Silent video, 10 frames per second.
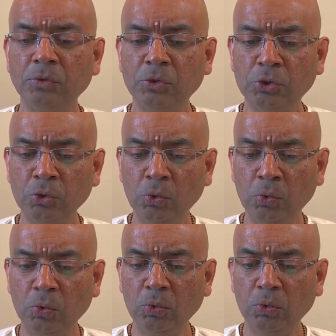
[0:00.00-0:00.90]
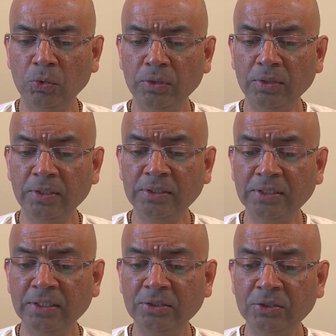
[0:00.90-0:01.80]
So he
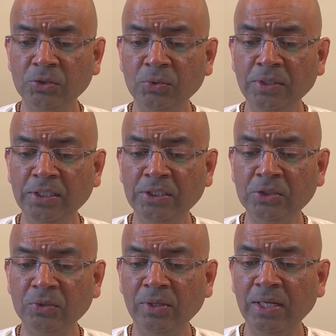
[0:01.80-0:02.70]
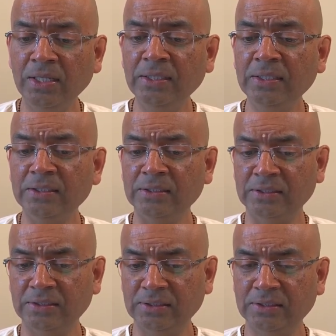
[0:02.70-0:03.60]
says you need to learn
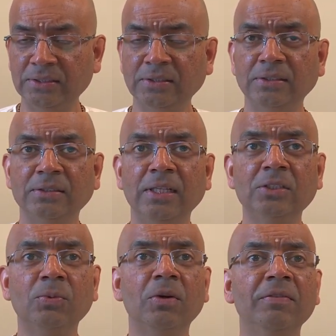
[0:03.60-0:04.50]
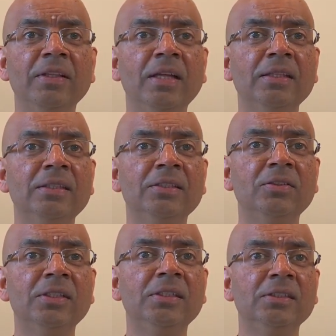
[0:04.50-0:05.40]
this. That's what Vedanta
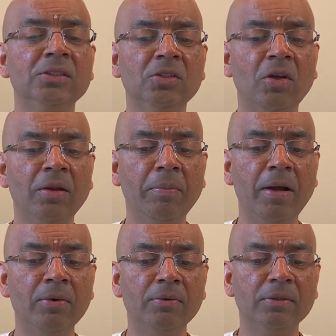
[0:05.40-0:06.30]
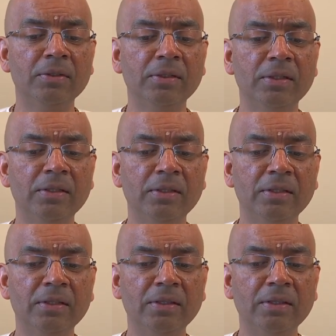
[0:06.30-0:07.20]
treatise is all about.
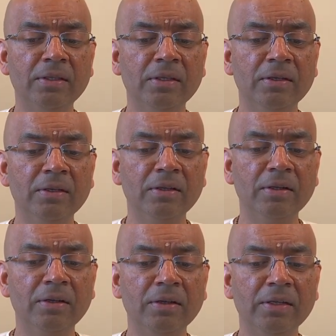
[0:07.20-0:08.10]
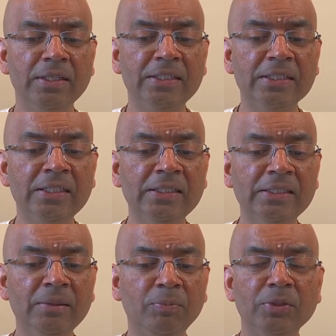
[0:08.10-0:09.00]
The
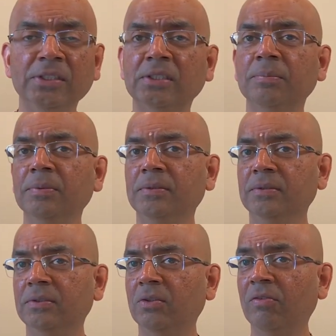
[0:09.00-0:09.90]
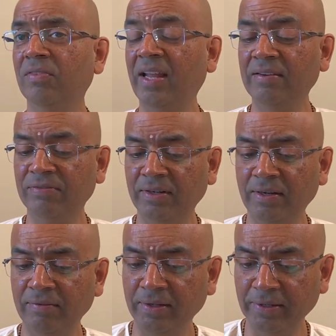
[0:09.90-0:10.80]
eternal principles of life
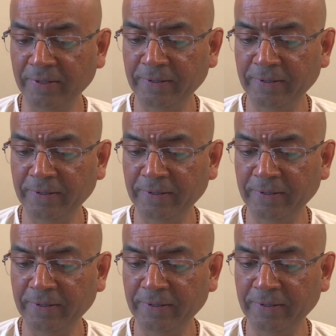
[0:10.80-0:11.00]
and living.